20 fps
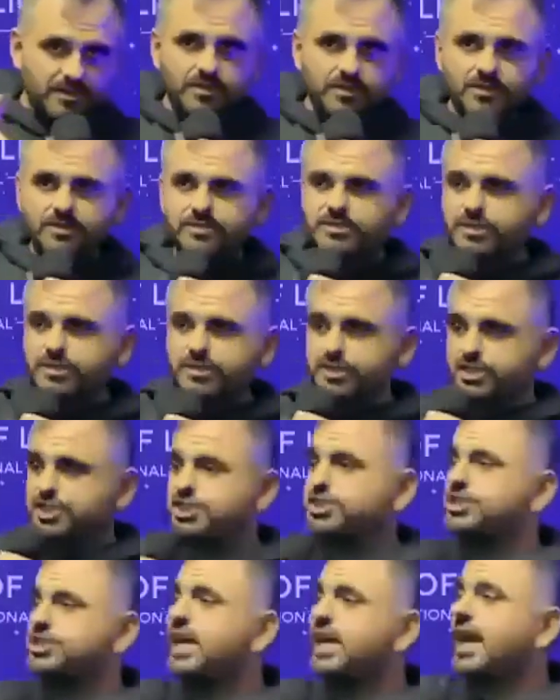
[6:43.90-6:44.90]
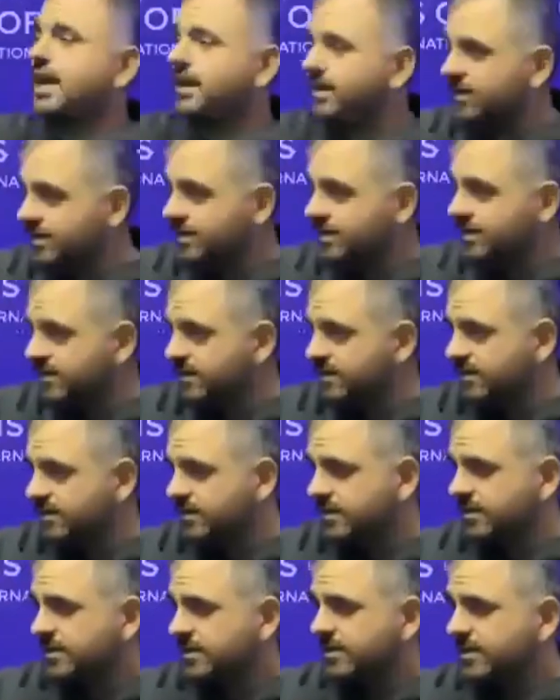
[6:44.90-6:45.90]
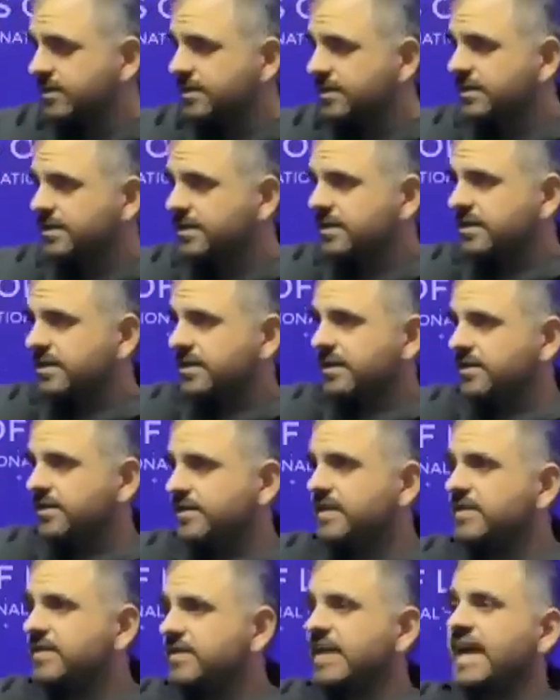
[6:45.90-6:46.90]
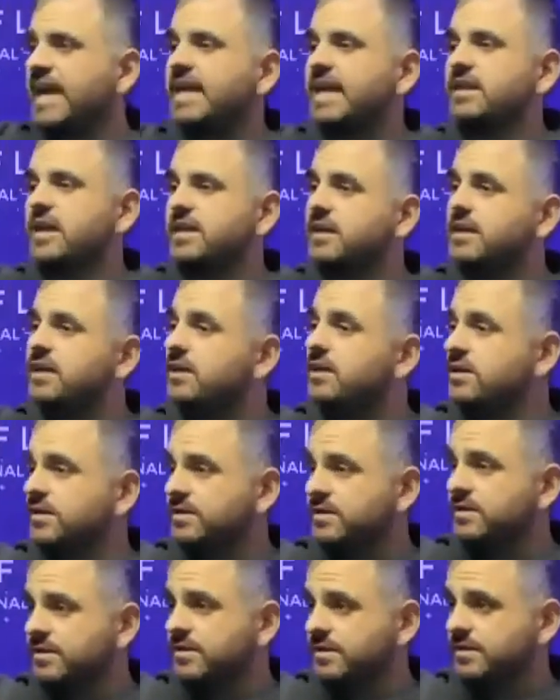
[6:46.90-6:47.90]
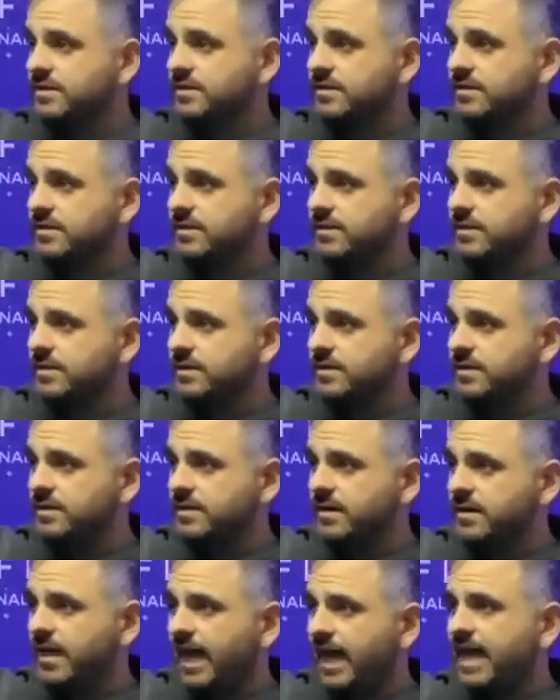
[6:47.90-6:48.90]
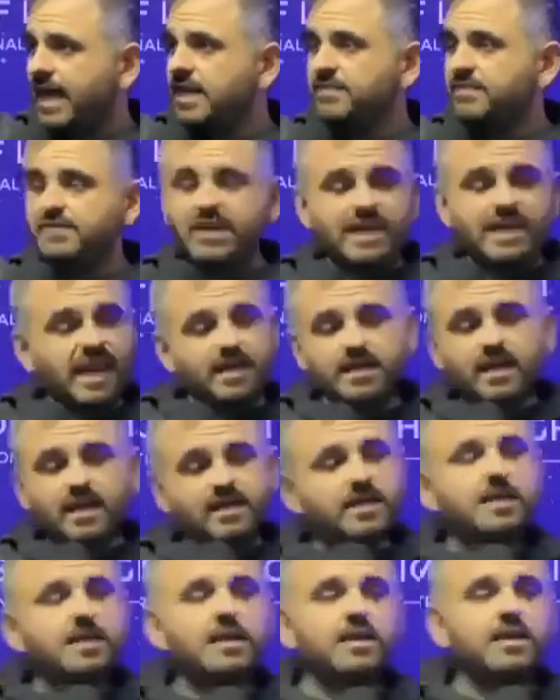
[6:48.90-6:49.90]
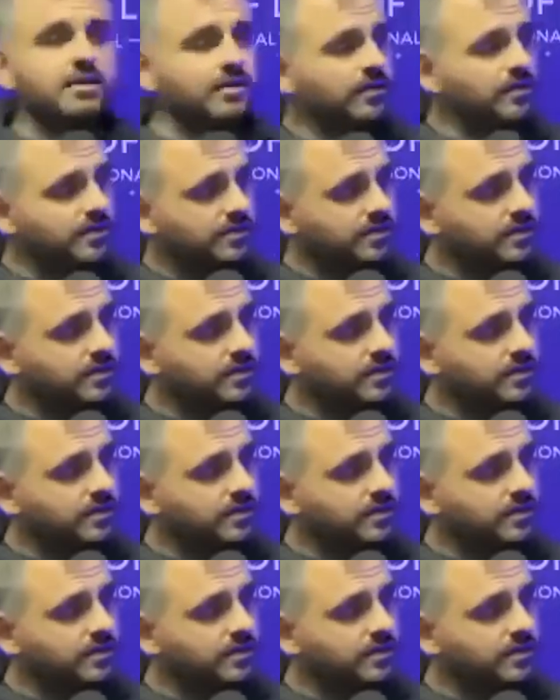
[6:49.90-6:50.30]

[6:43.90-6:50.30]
to share, then they cannot hear. And if they cannot hear,